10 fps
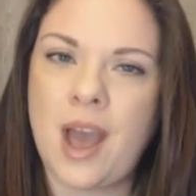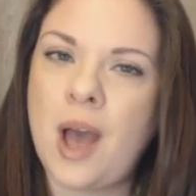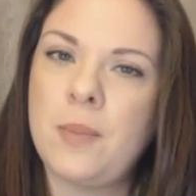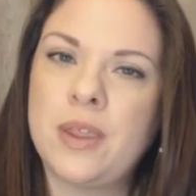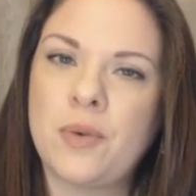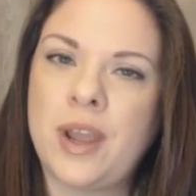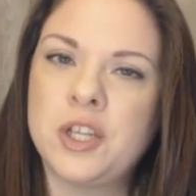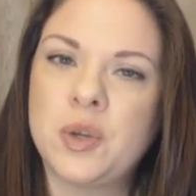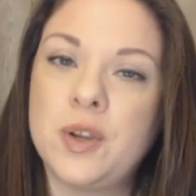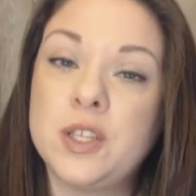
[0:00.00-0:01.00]
not be the
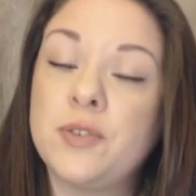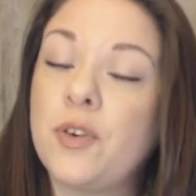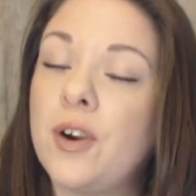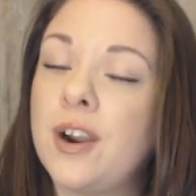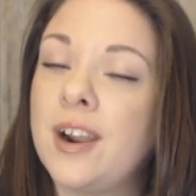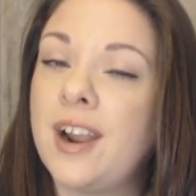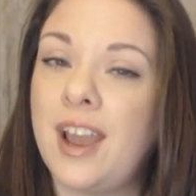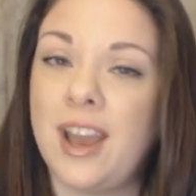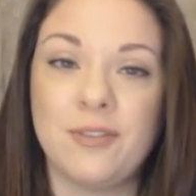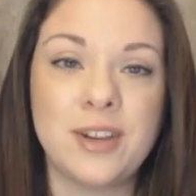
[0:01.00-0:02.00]
right choice
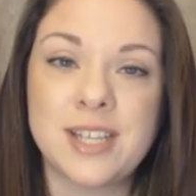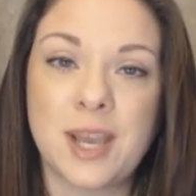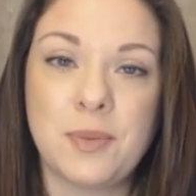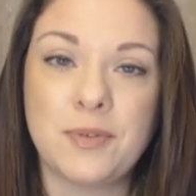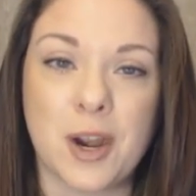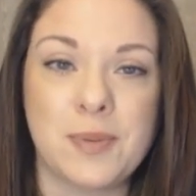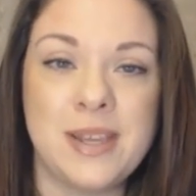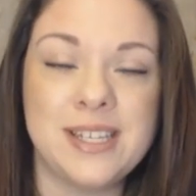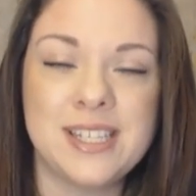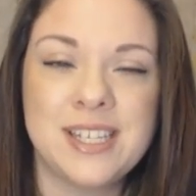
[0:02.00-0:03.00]
for every type of
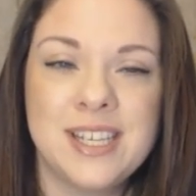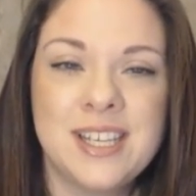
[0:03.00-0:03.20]
garment.